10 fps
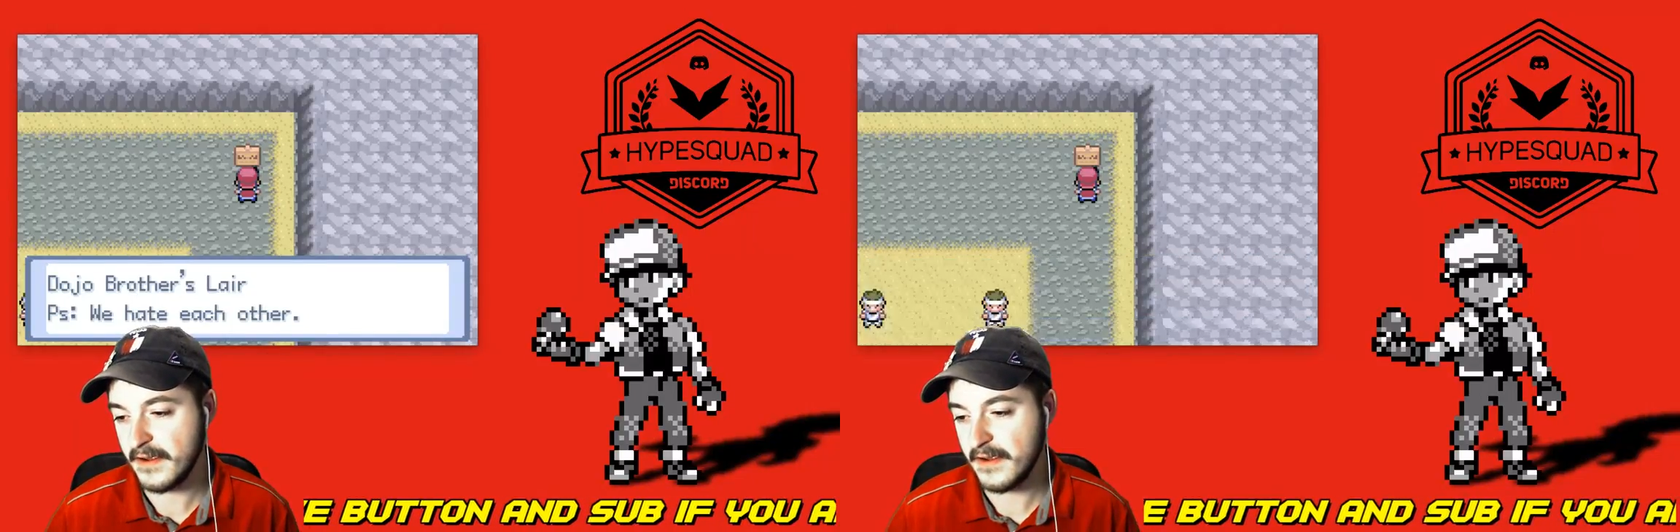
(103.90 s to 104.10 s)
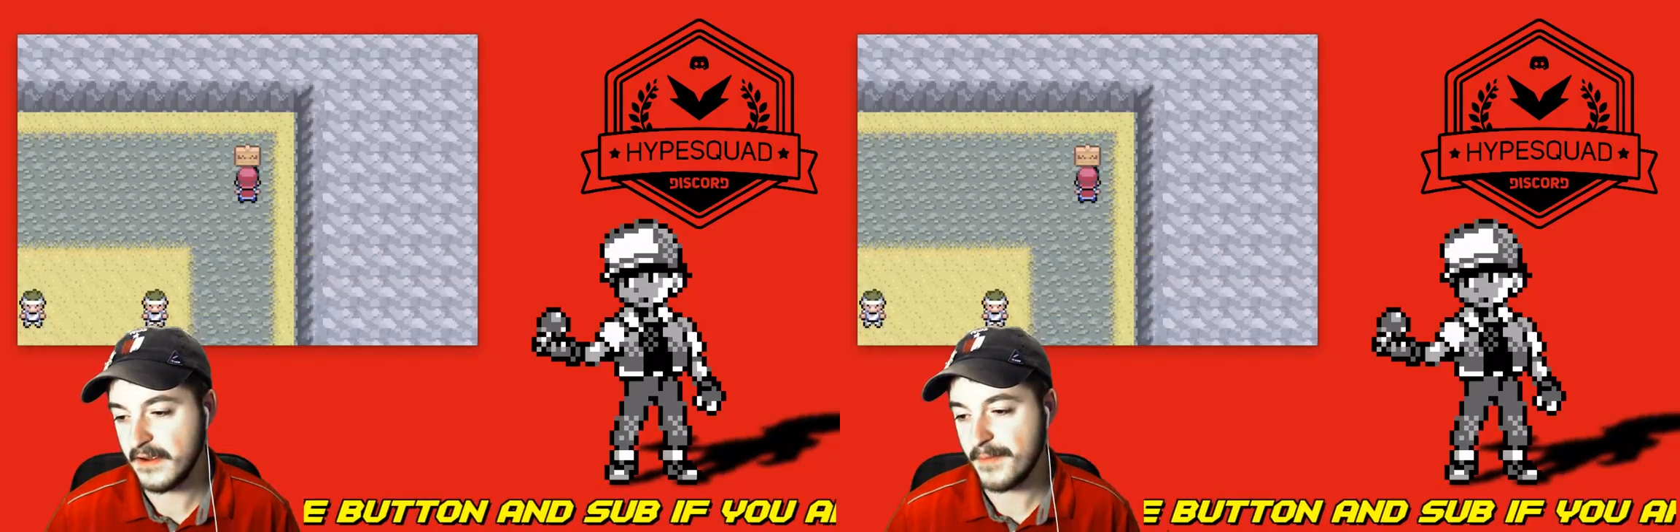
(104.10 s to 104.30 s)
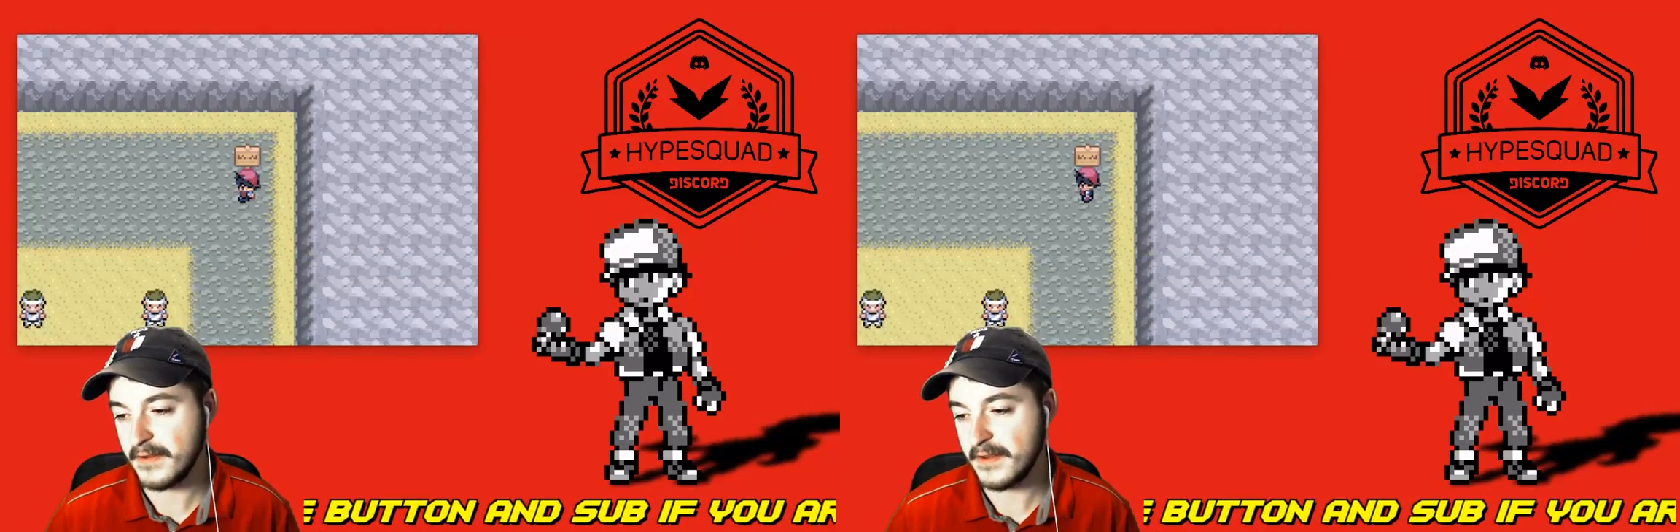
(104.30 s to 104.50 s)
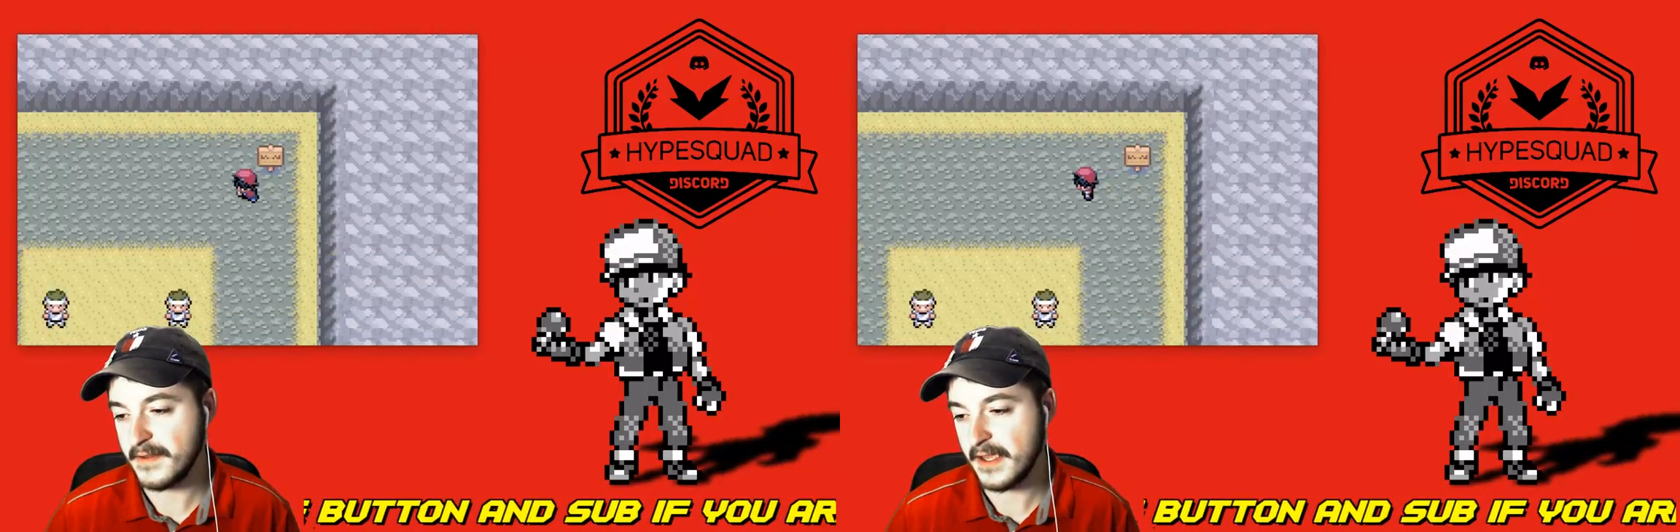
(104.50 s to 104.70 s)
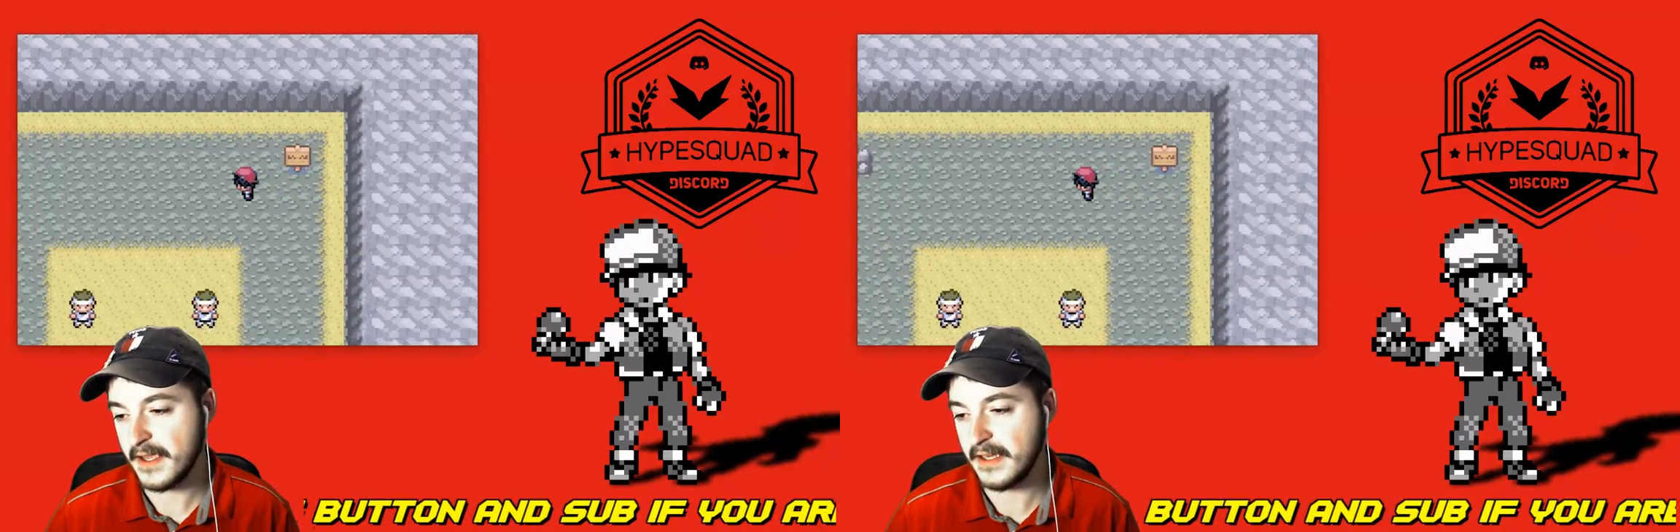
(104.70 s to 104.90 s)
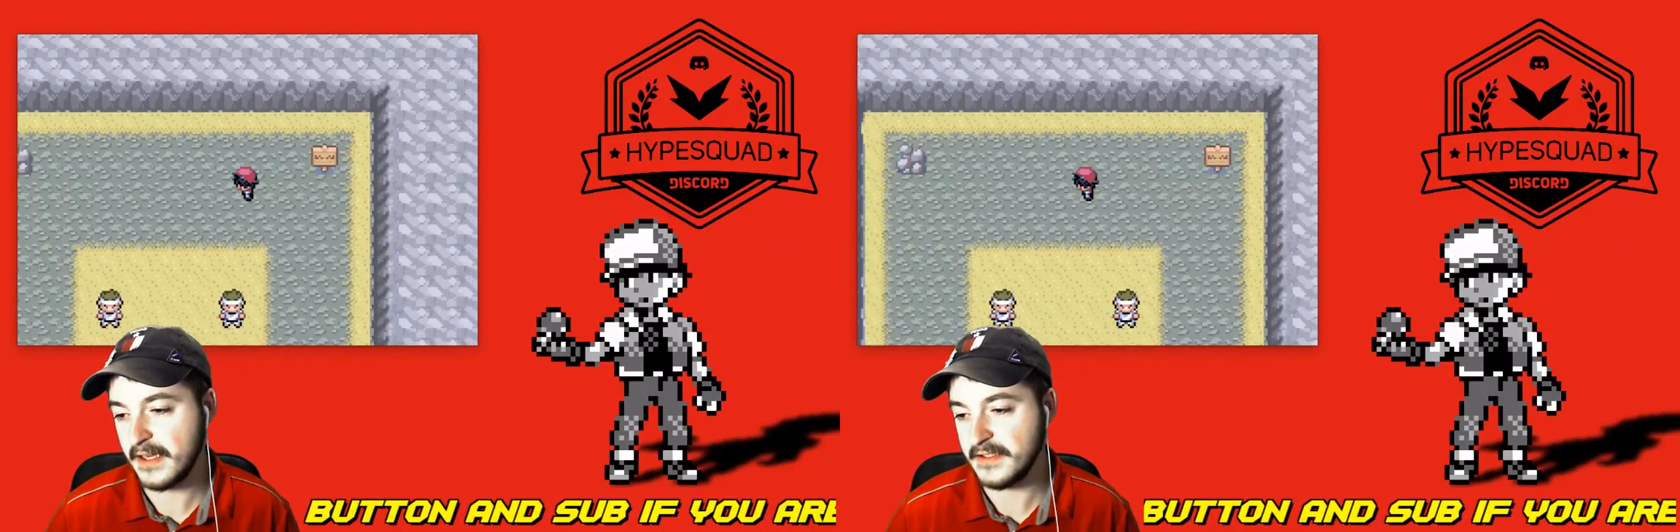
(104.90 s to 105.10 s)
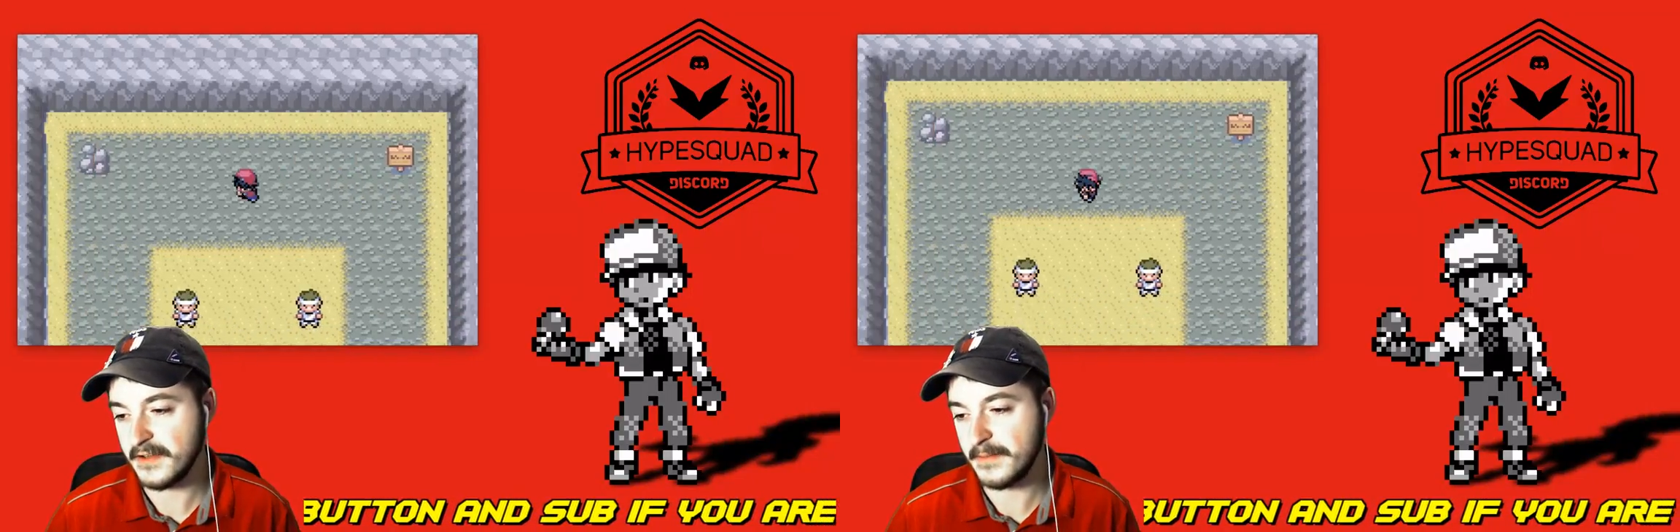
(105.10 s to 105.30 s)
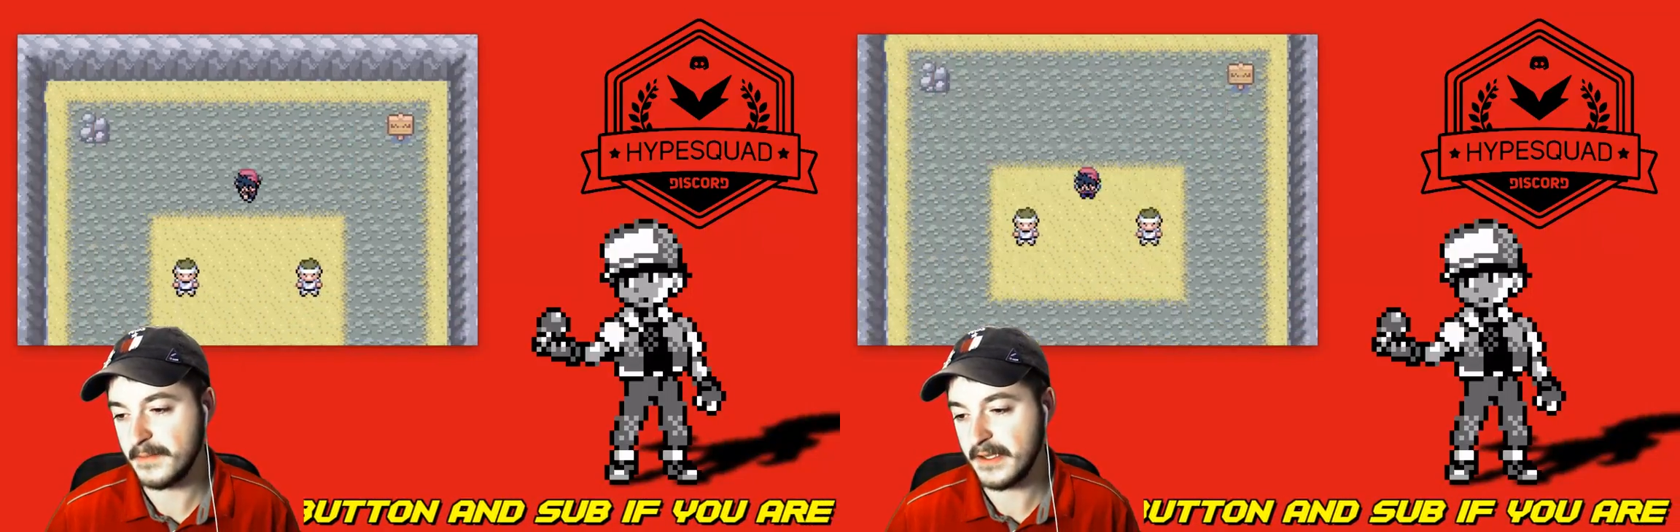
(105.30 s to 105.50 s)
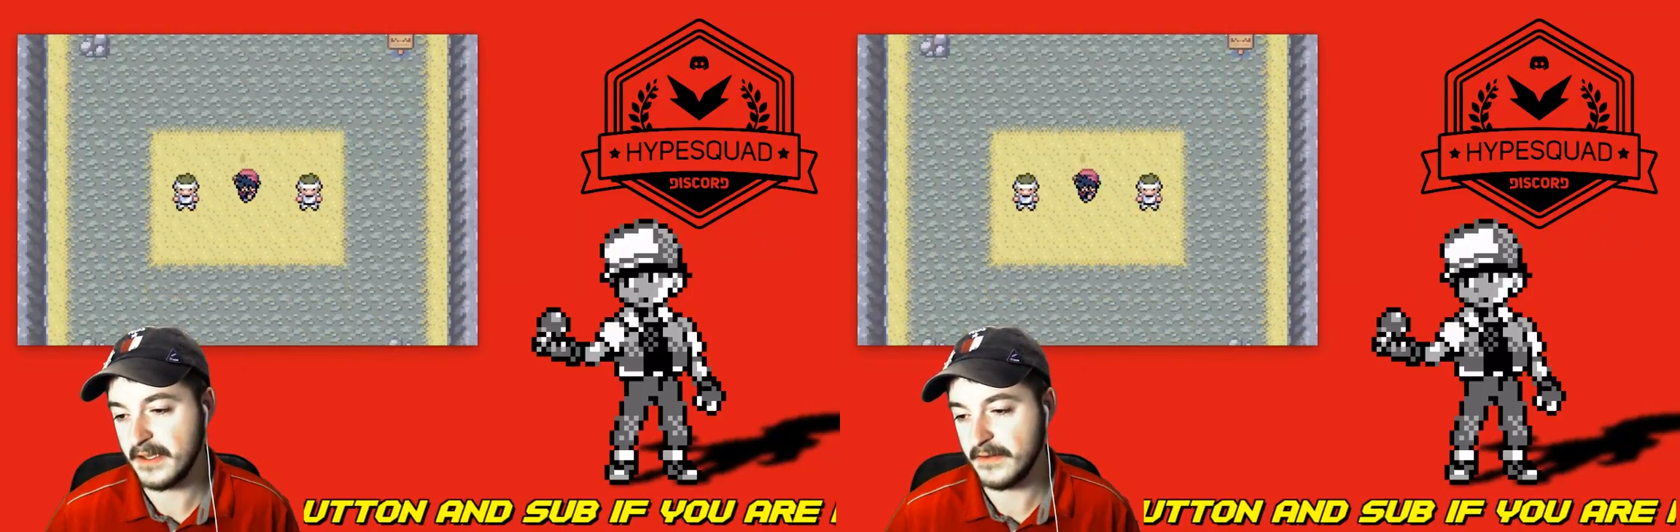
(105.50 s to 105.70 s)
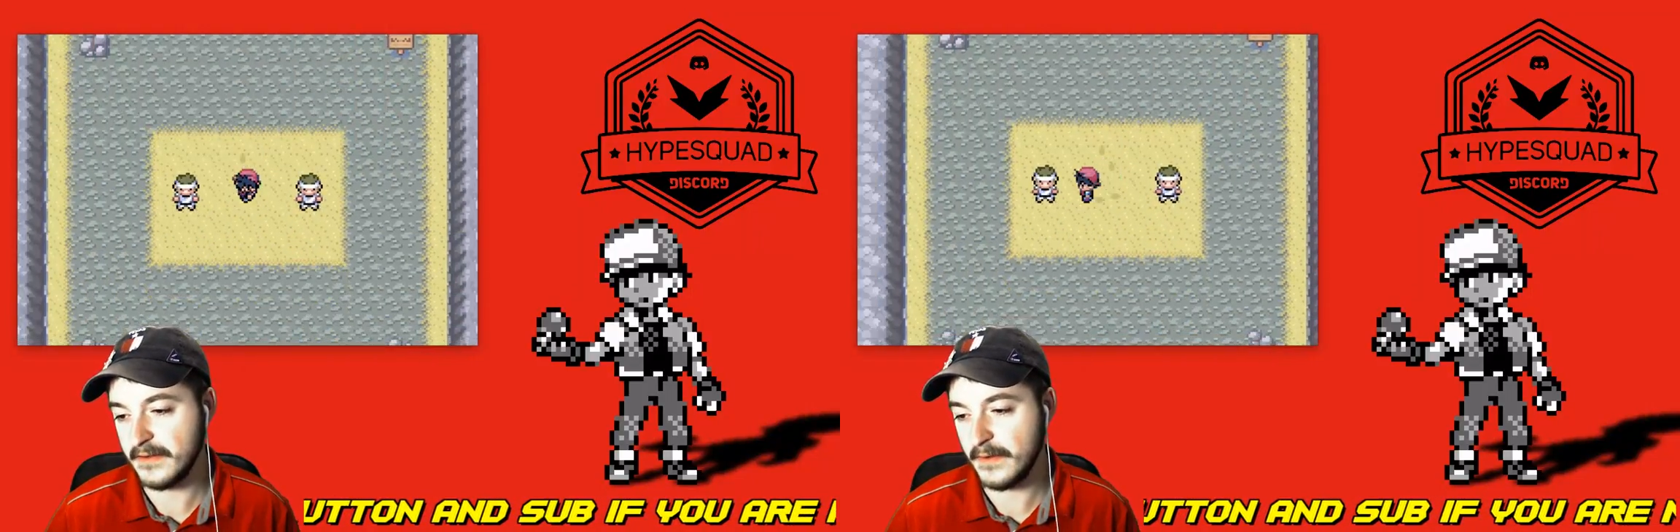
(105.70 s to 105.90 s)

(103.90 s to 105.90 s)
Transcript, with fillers: Apparently they hate each other because